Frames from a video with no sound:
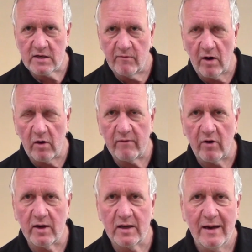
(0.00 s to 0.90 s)
a very,
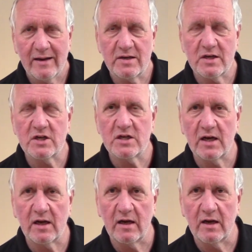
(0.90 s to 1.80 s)
very
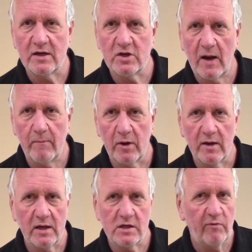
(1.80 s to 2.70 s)
distinctly
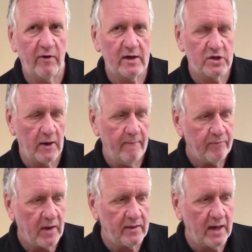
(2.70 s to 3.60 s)
Japanese feature,
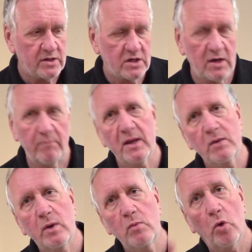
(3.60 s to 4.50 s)
and that's something
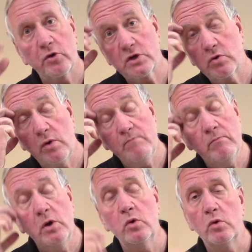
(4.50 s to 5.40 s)
we want to
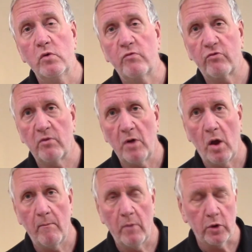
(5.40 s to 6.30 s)
remove from our
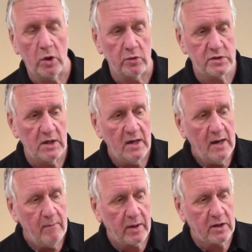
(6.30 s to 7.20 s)
models,
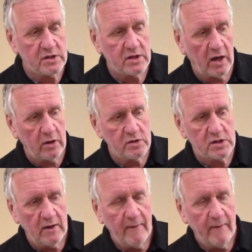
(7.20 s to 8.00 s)
because those